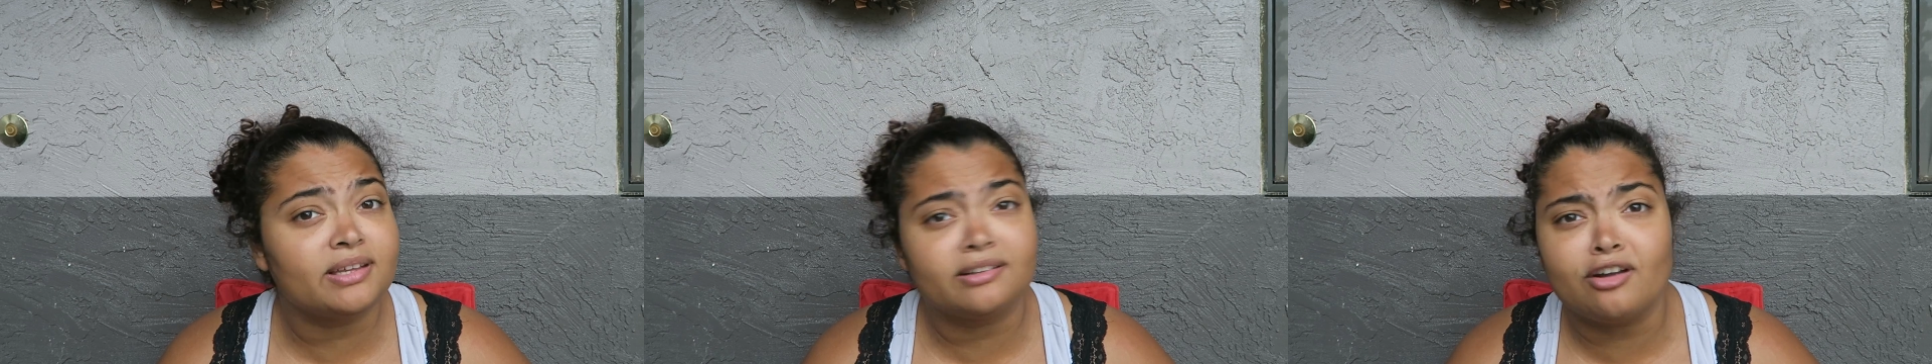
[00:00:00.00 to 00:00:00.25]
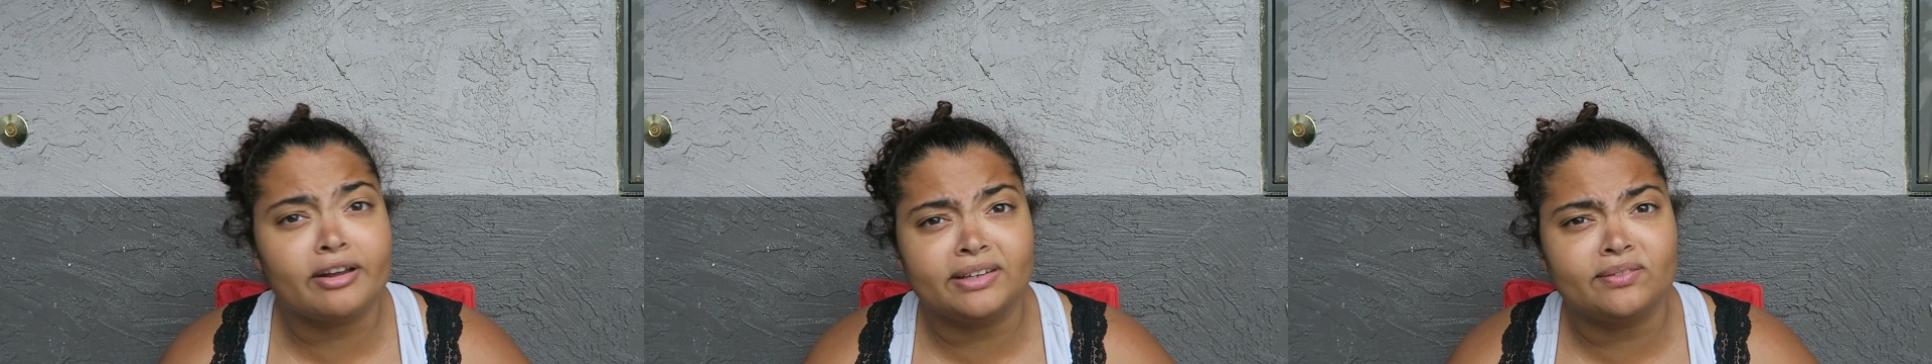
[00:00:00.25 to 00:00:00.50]
Like
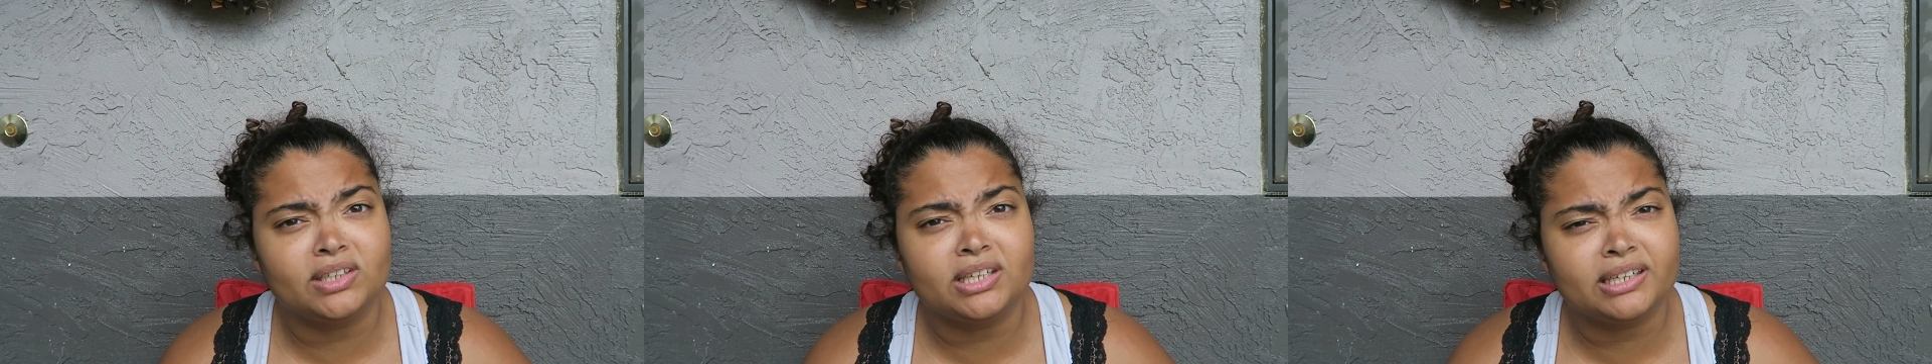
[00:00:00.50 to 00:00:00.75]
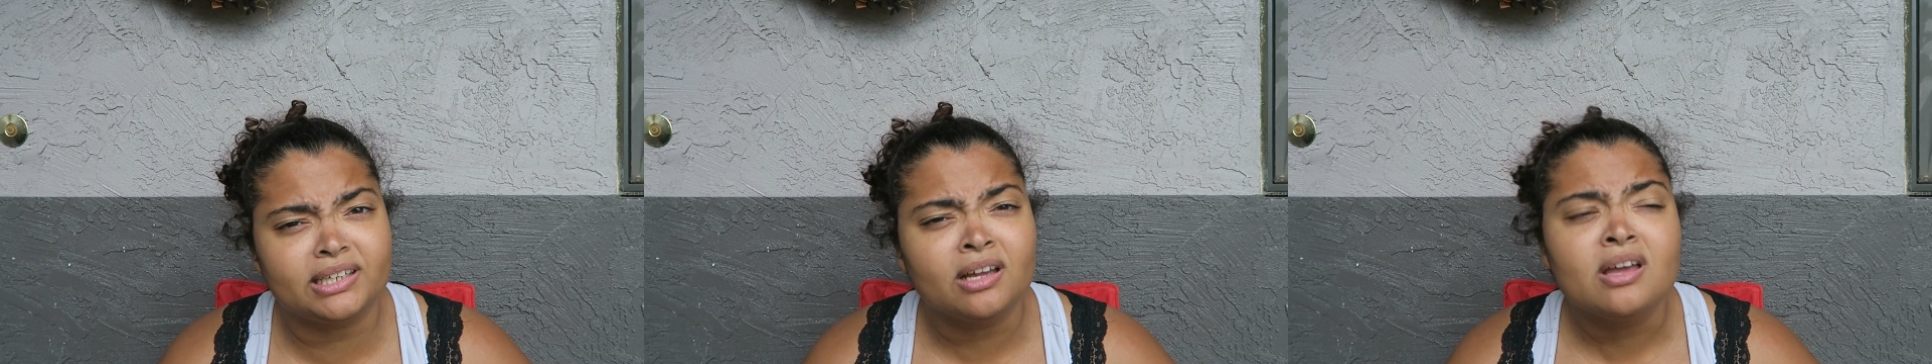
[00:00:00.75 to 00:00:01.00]
not even
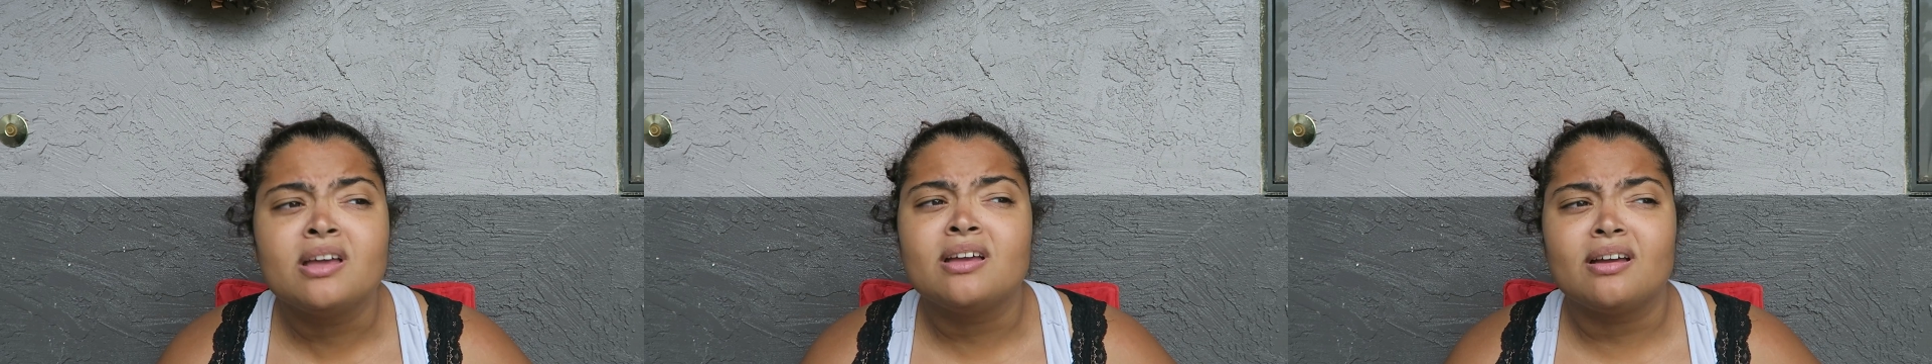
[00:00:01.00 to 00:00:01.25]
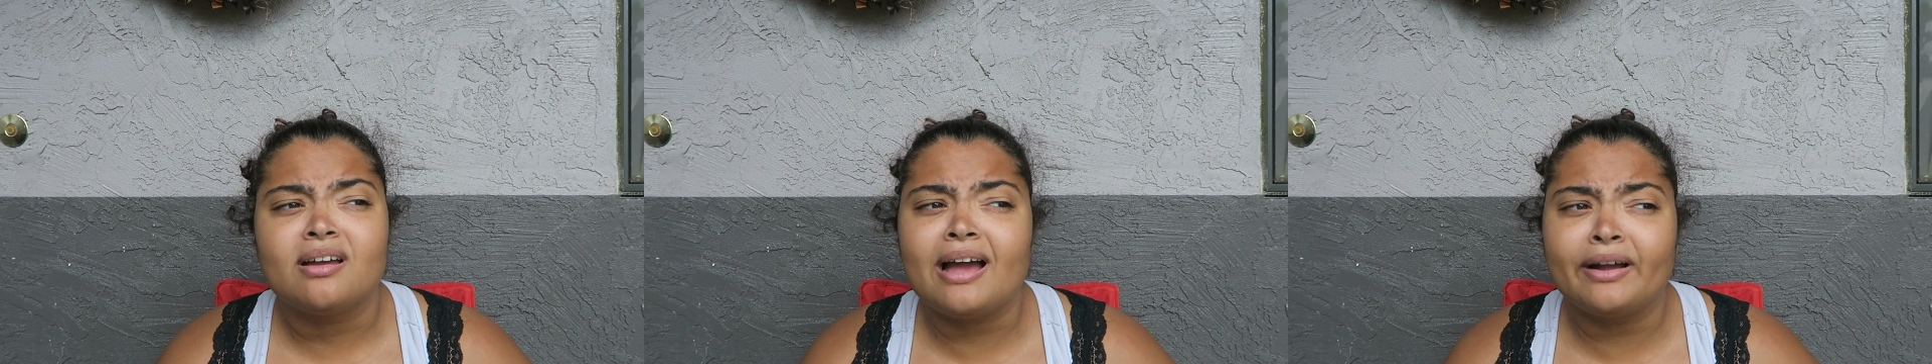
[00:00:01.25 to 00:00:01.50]
kidding.
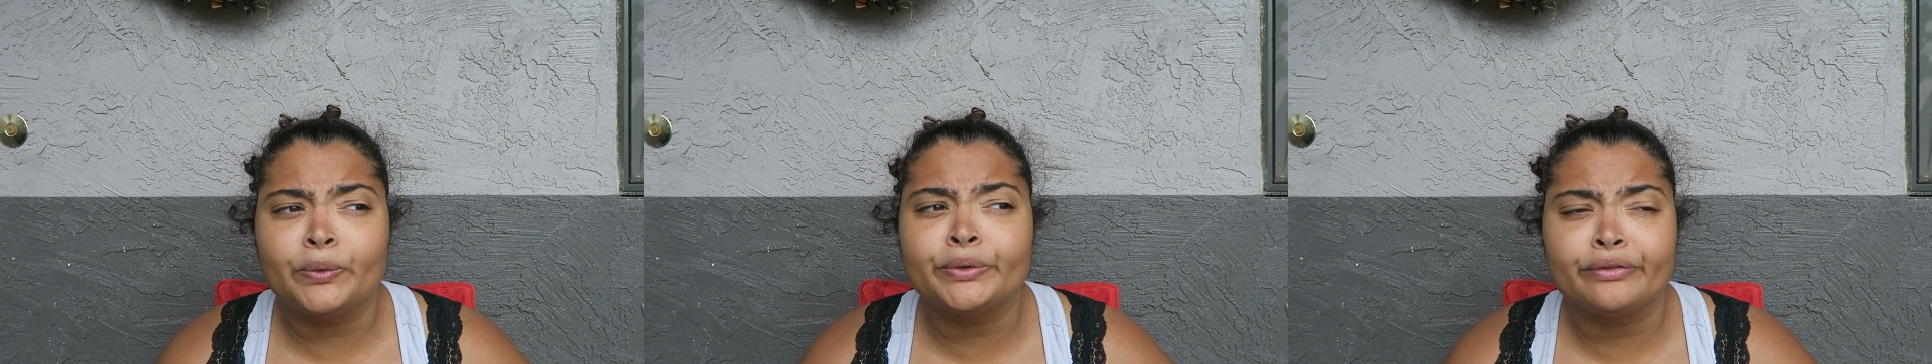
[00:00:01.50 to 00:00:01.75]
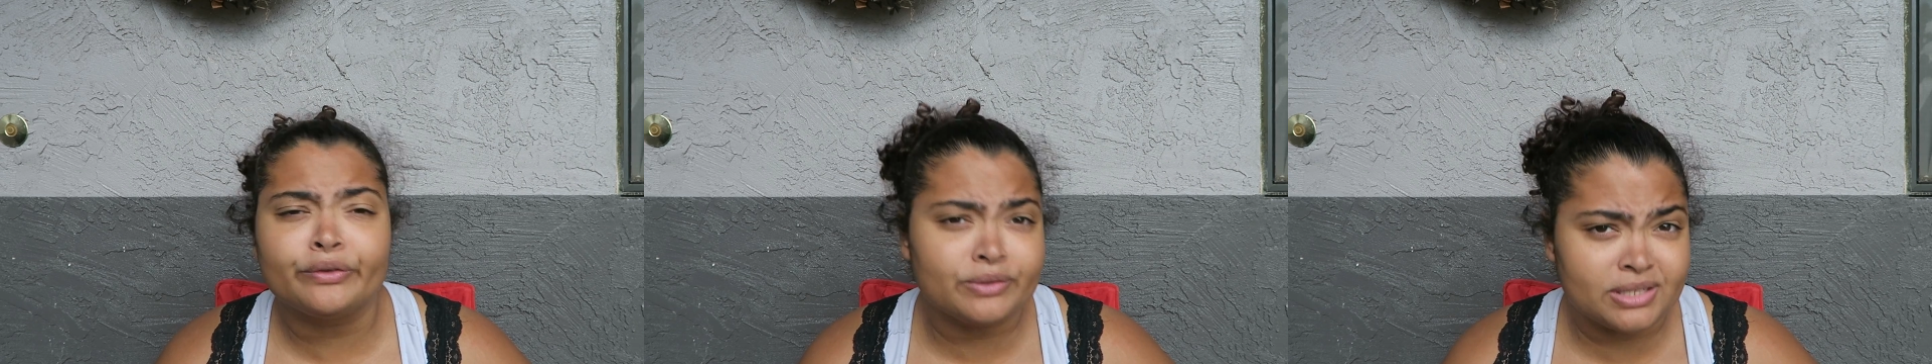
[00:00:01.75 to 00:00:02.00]
I
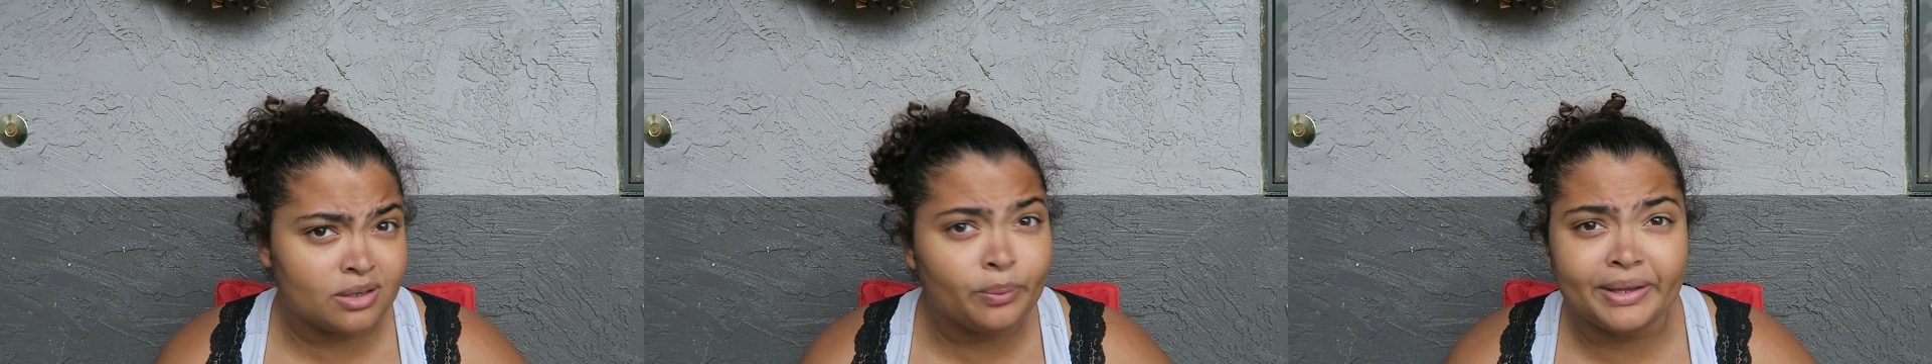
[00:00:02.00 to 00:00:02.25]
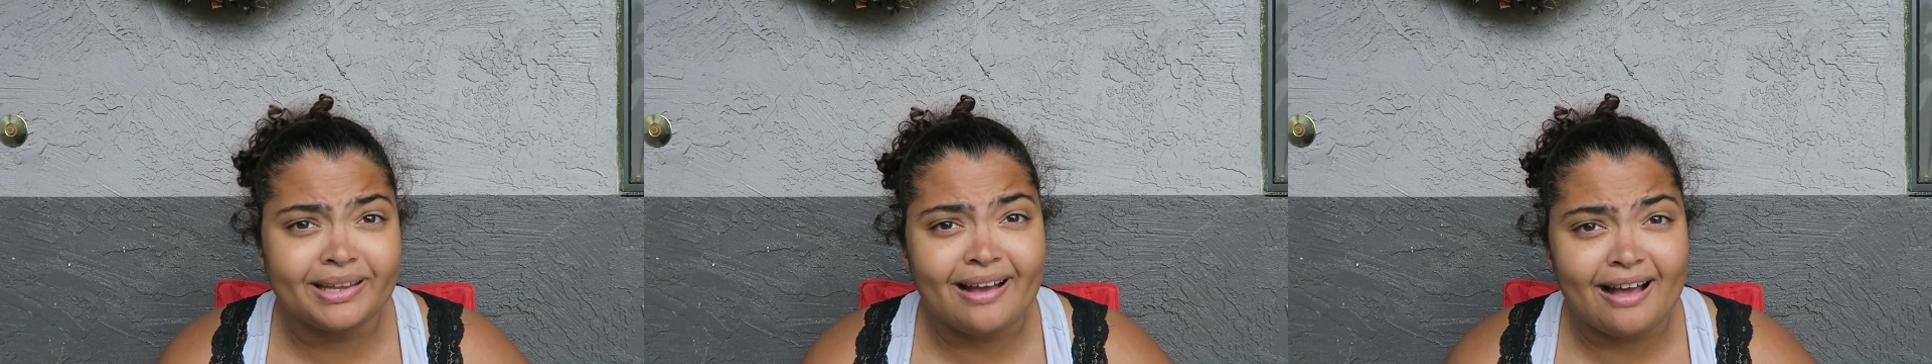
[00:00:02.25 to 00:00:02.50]
ordered those like a week and a